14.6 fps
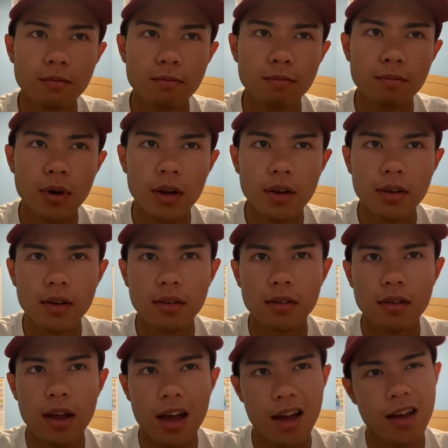But
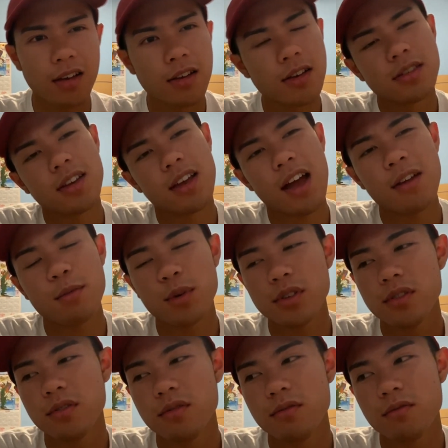because like I
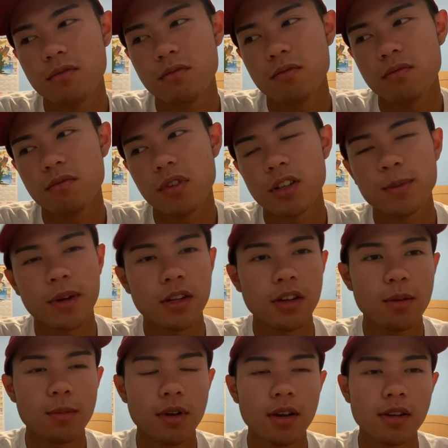wasn't expecting
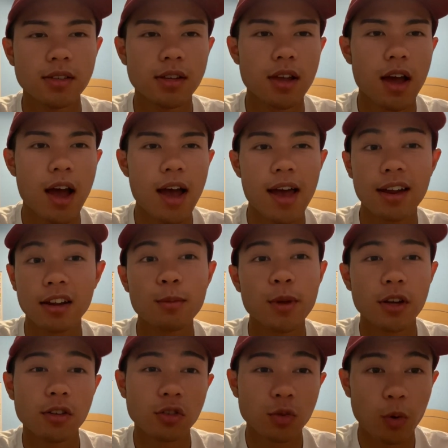it, because I had
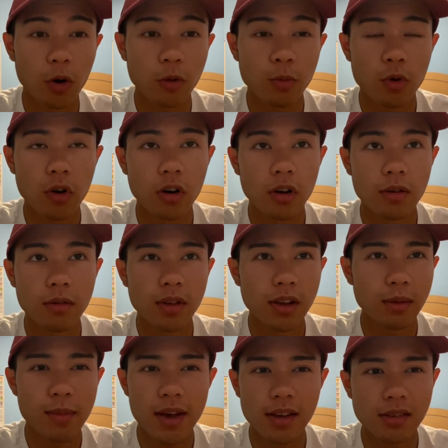committed to Swarthmore on
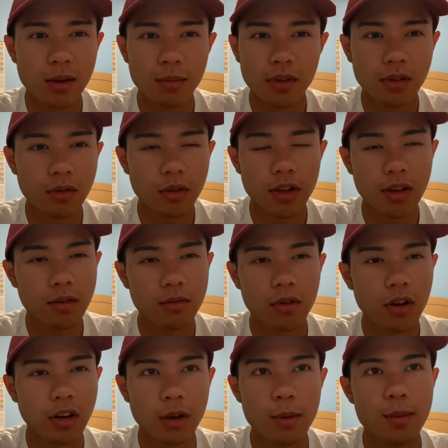like May something, or like
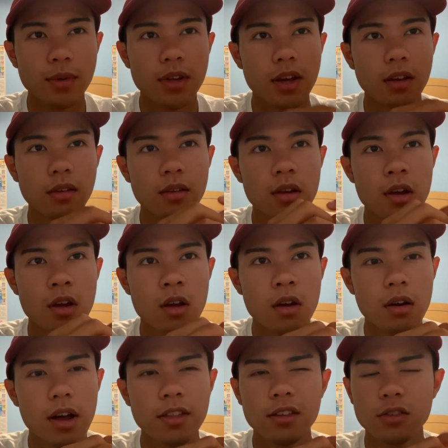on commitment day.
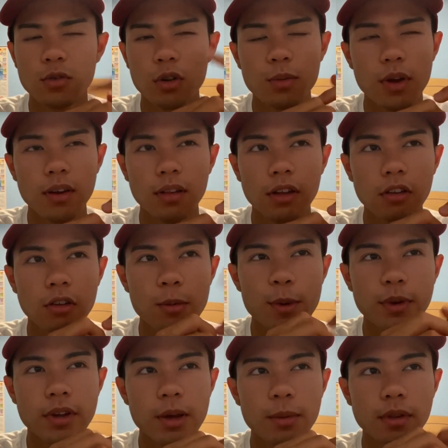I think Swarthmore had a later
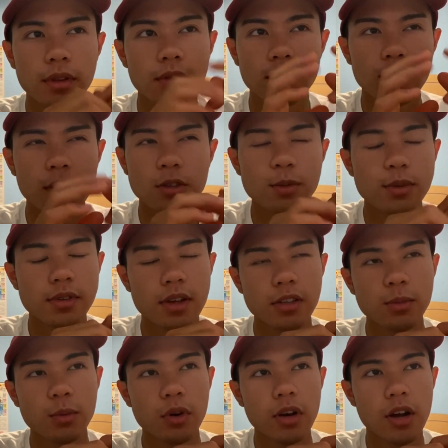commitment day, but that's
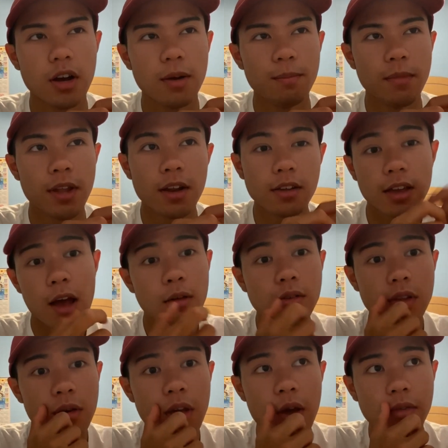besides the point. And I was
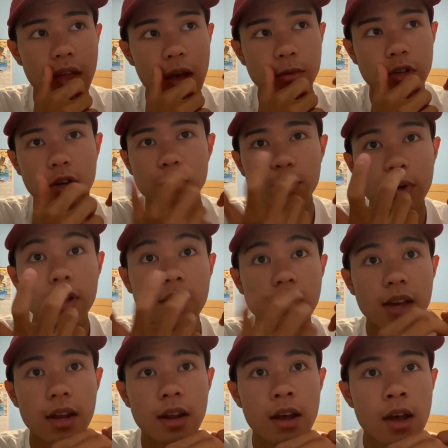okay with the option. I was pretty
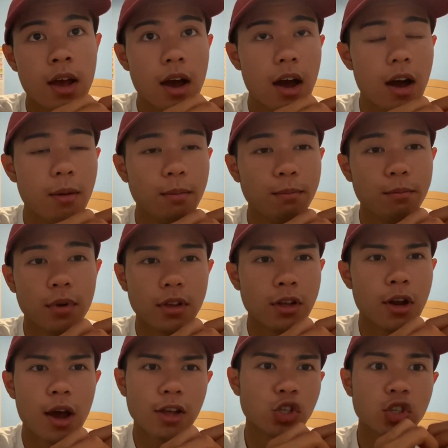content. But
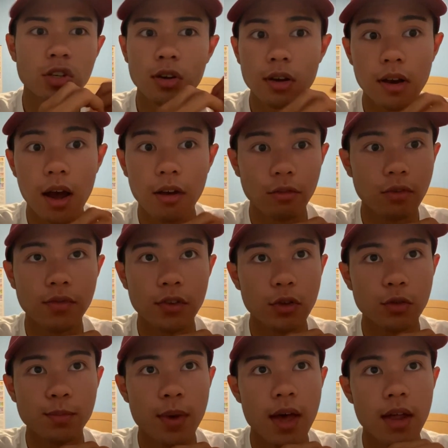I just could not
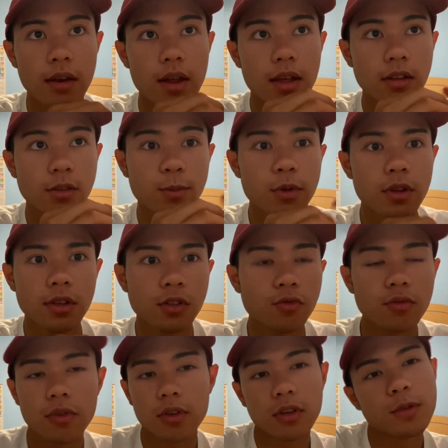refuse Penn. It's been
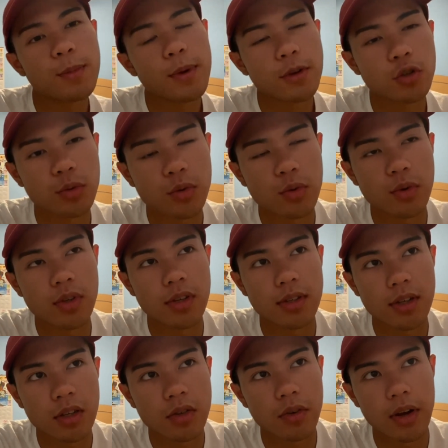my dream school since
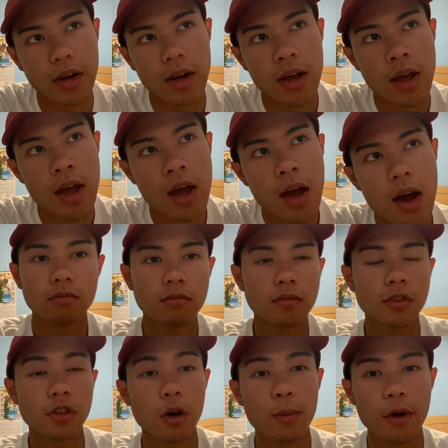6th grade.
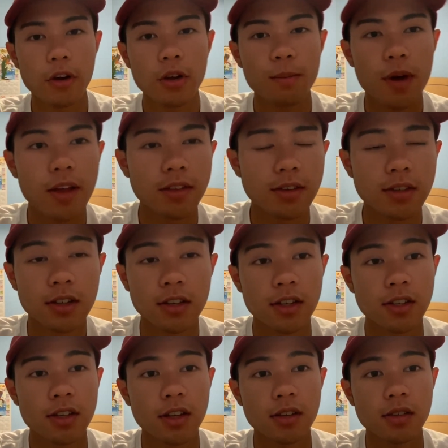So bearing in mind the
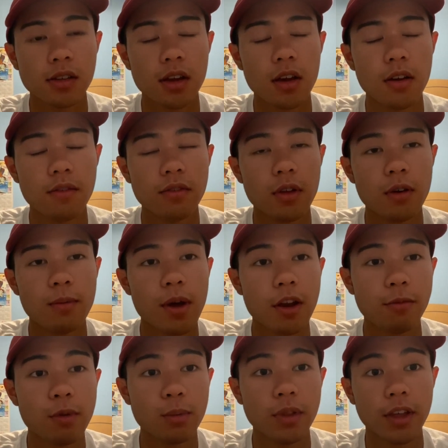statistics of the amount
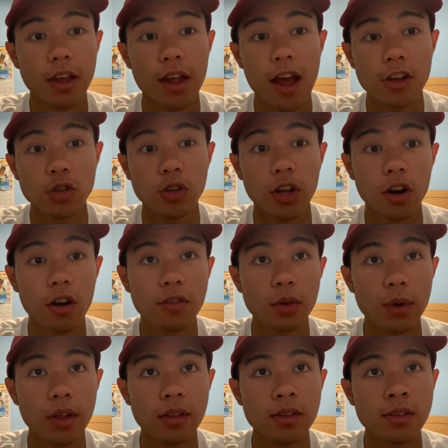of people that actually get off the
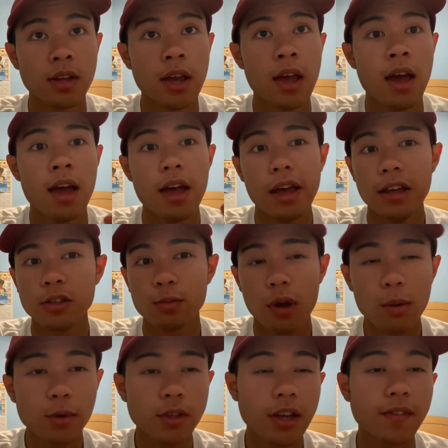wait list, it's
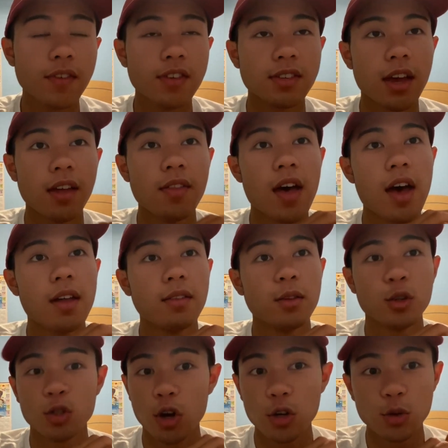probably safe to say that
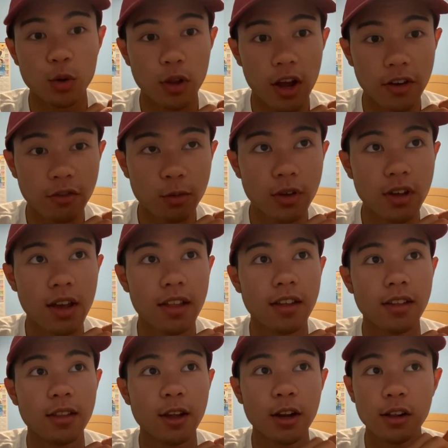the stars were aligned for me and
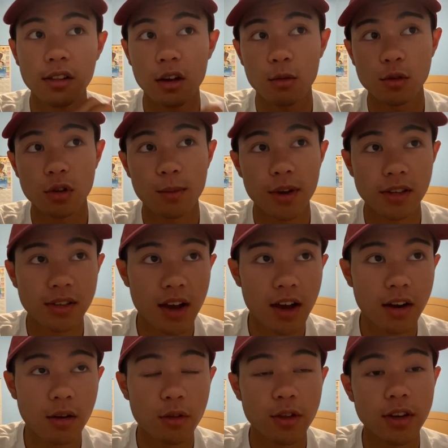that Lady Luck was on my
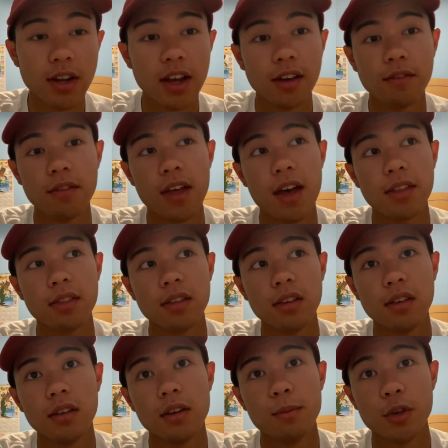side on the day that
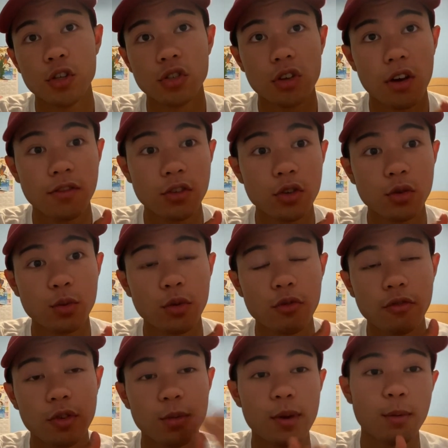the admissions officers were
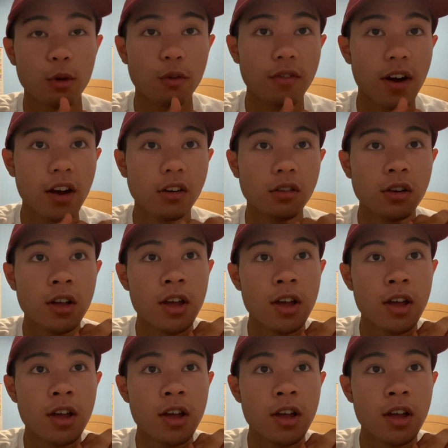reviewing my profile.